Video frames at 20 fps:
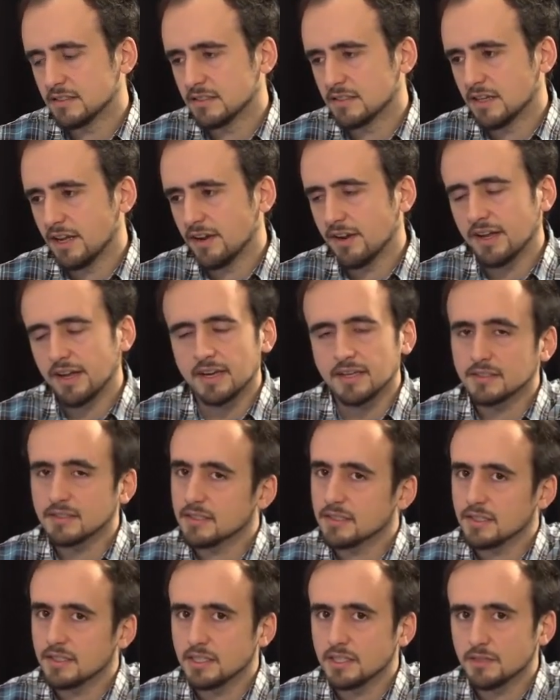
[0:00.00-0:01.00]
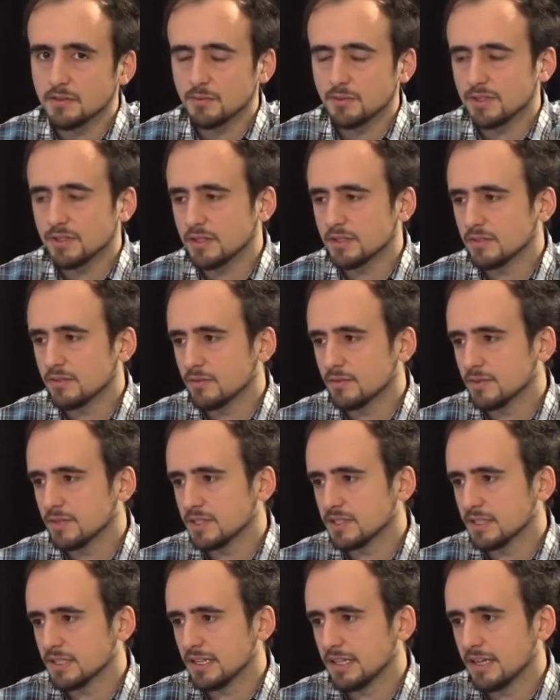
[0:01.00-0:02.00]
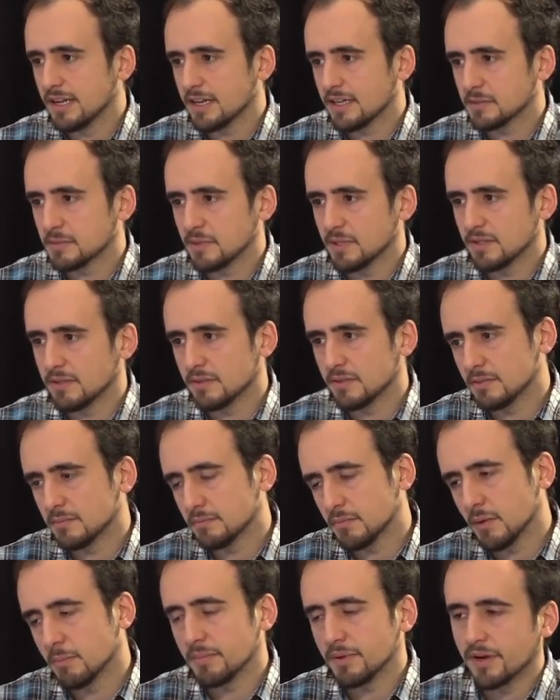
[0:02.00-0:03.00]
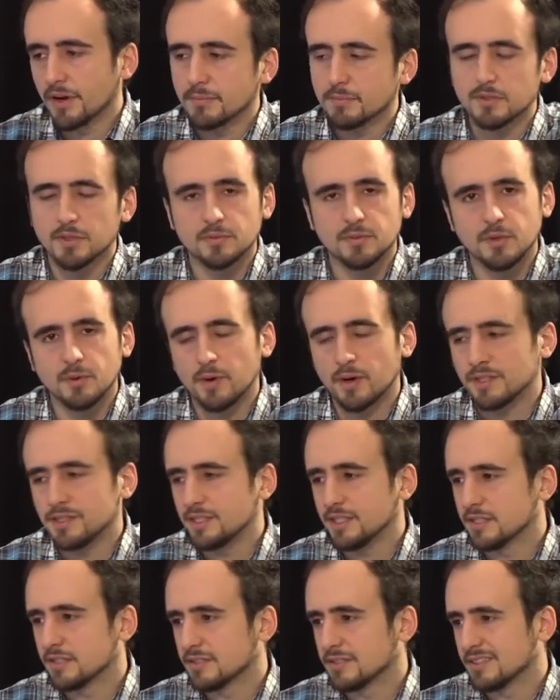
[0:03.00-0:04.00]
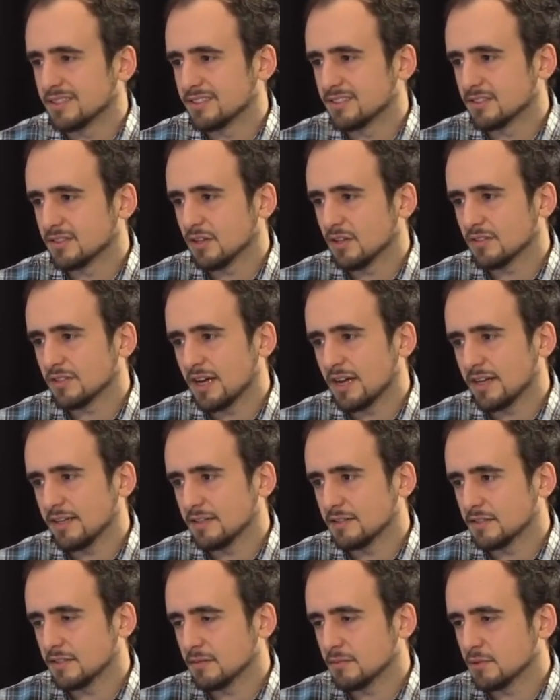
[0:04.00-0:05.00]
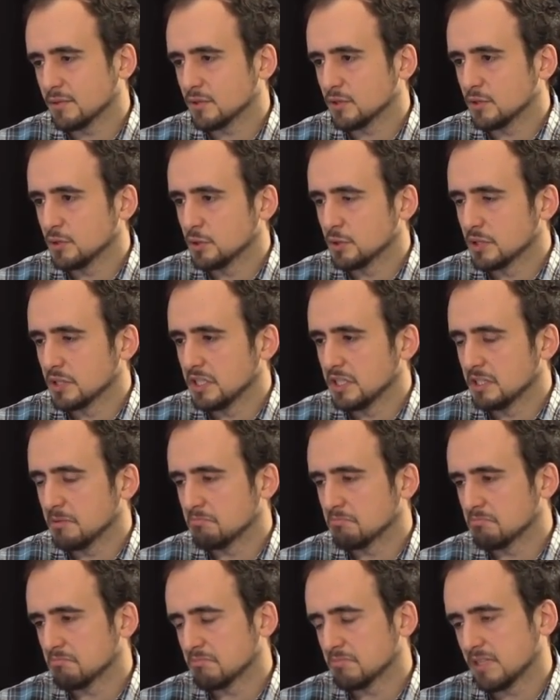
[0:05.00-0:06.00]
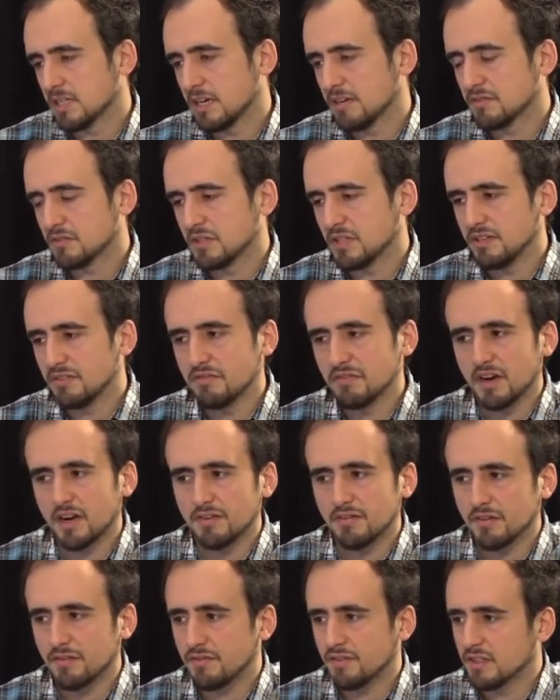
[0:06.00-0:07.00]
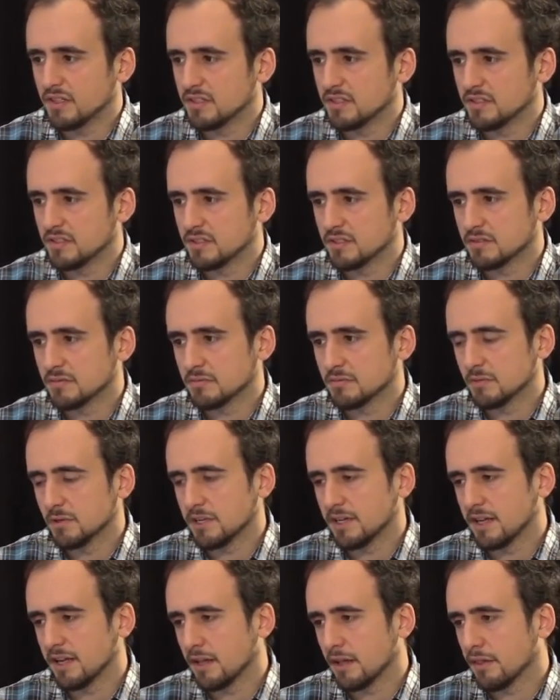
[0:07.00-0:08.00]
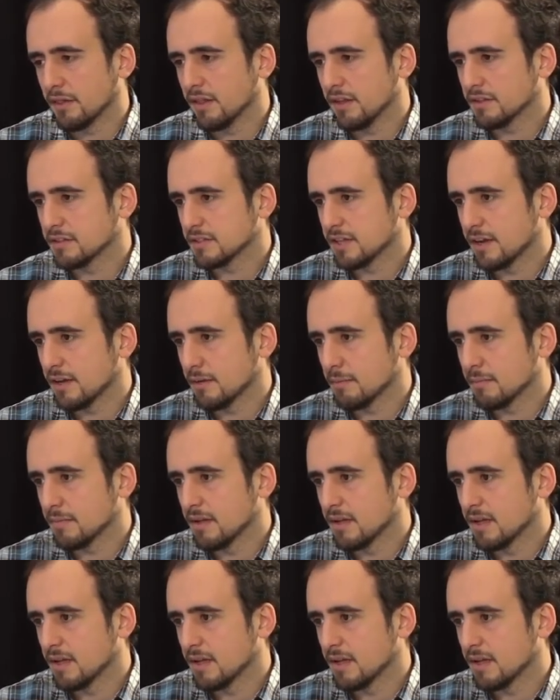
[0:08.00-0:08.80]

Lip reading: ADIC recently has been pumping up some new ideas, and it's not that easy, because usually after e5 I feel this is very healthy setup.